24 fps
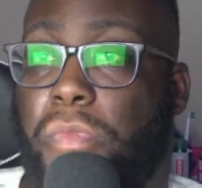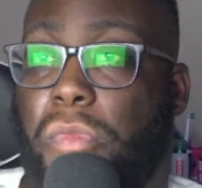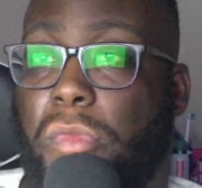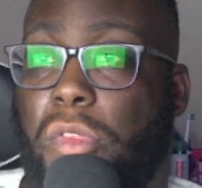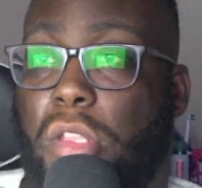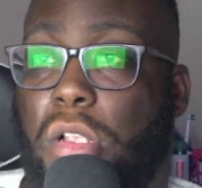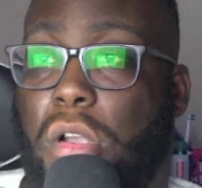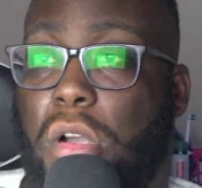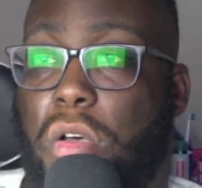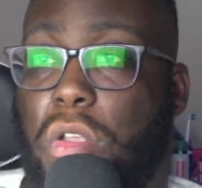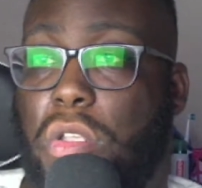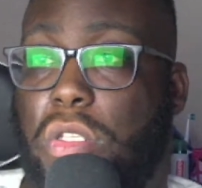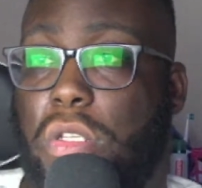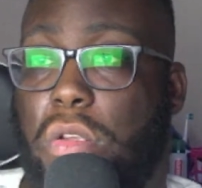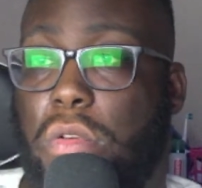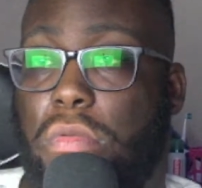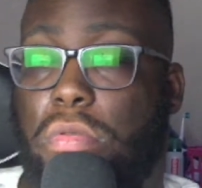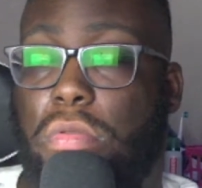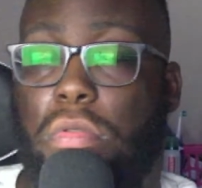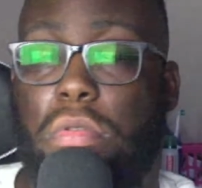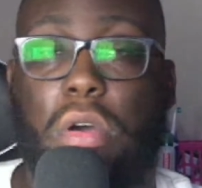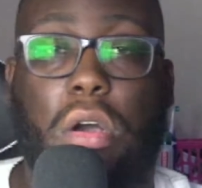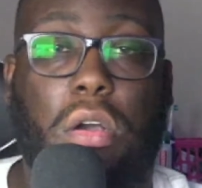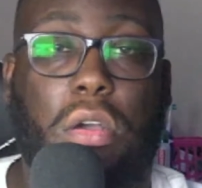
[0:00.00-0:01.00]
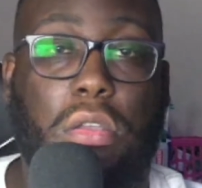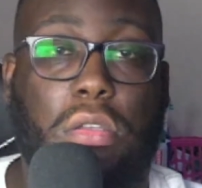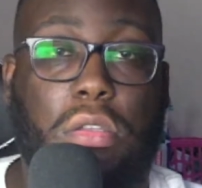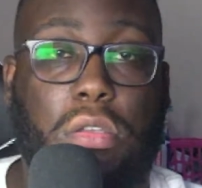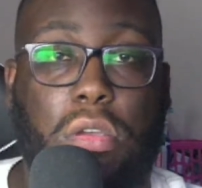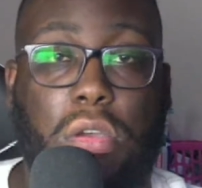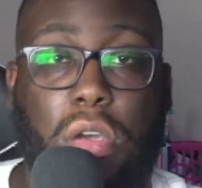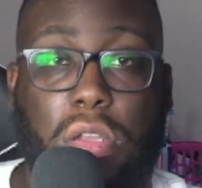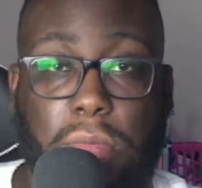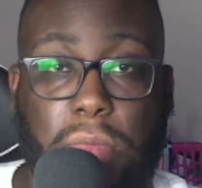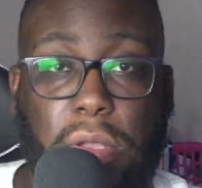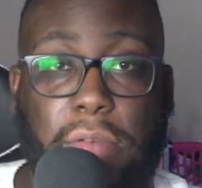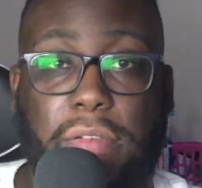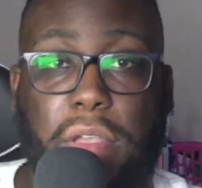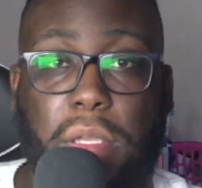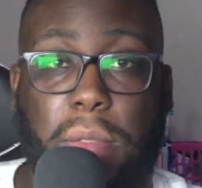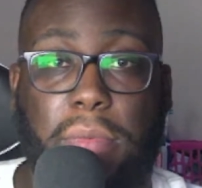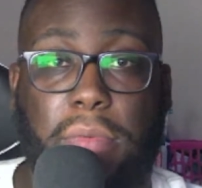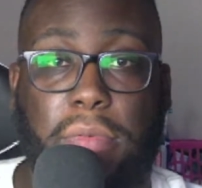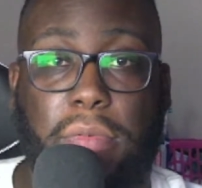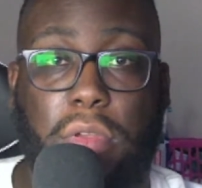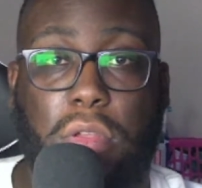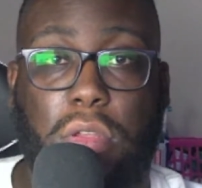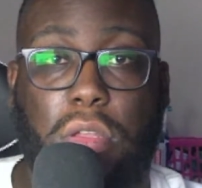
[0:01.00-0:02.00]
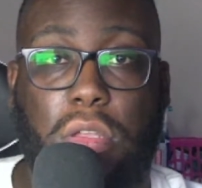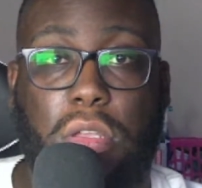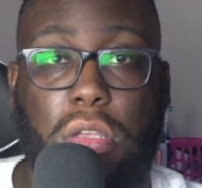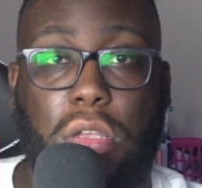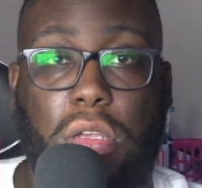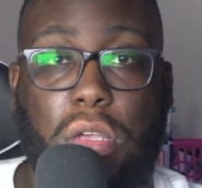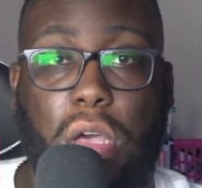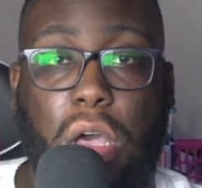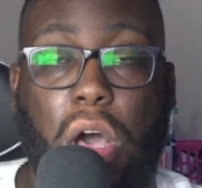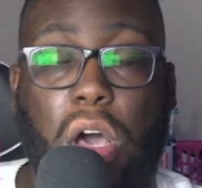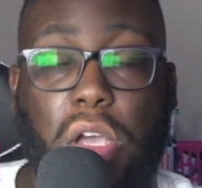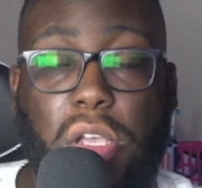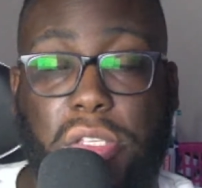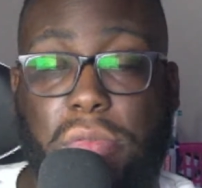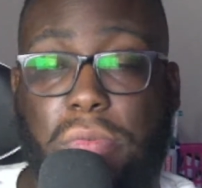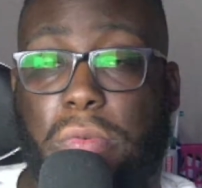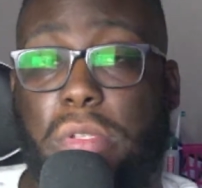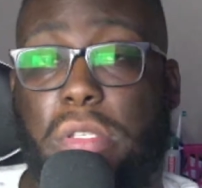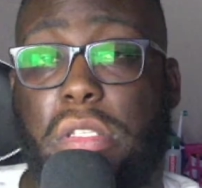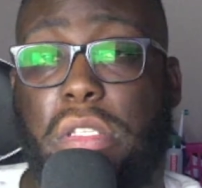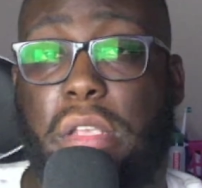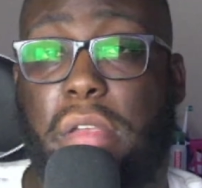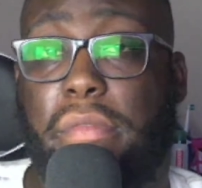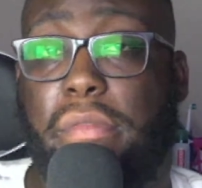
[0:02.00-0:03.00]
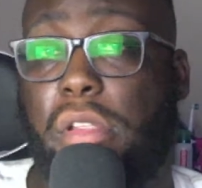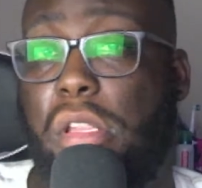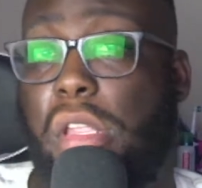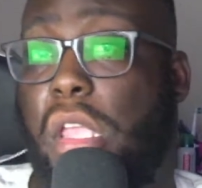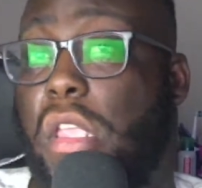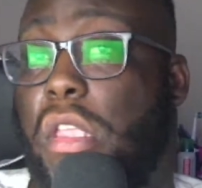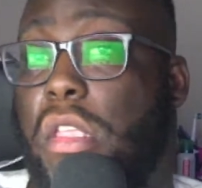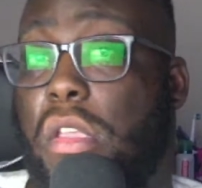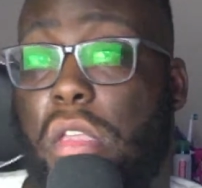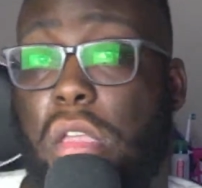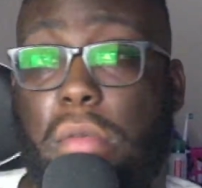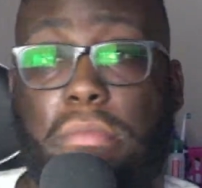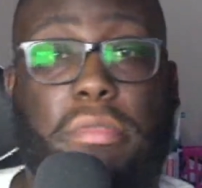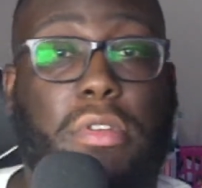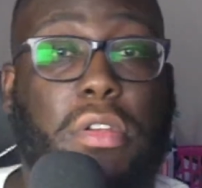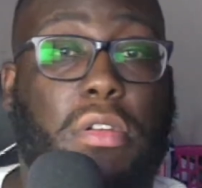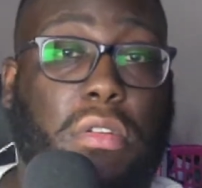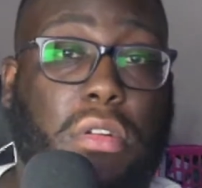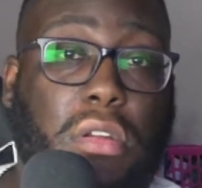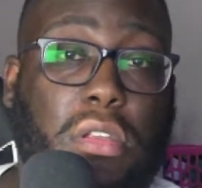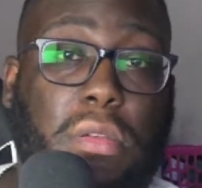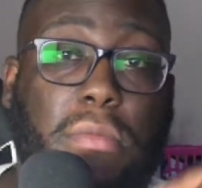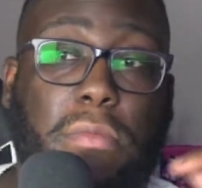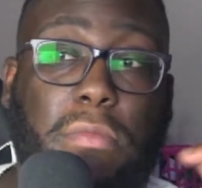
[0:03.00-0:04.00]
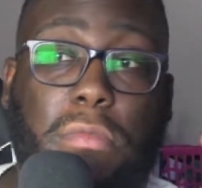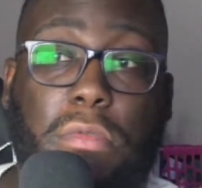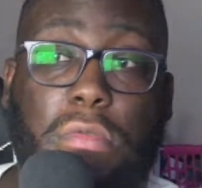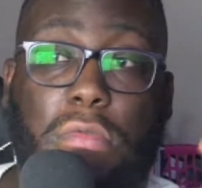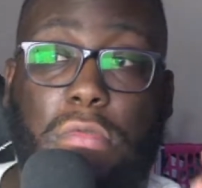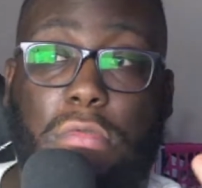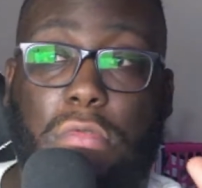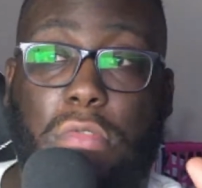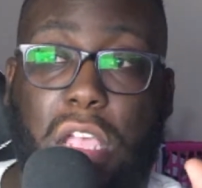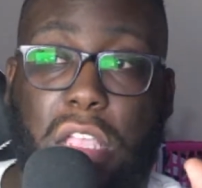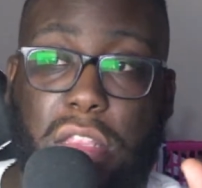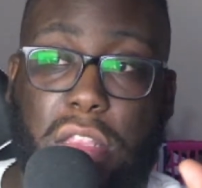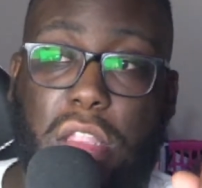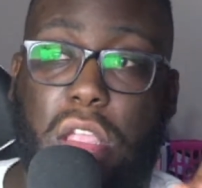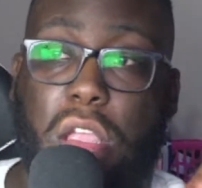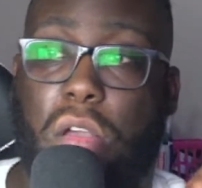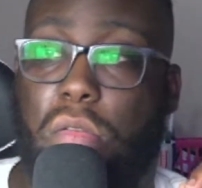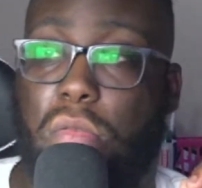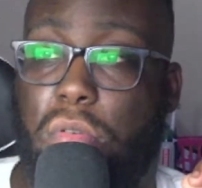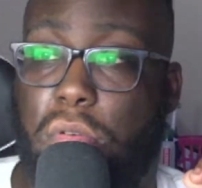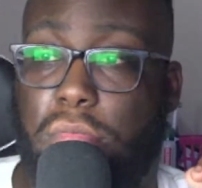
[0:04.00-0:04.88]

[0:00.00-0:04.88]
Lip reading: Also gonna be available August 27th, and you can pre-order them right now.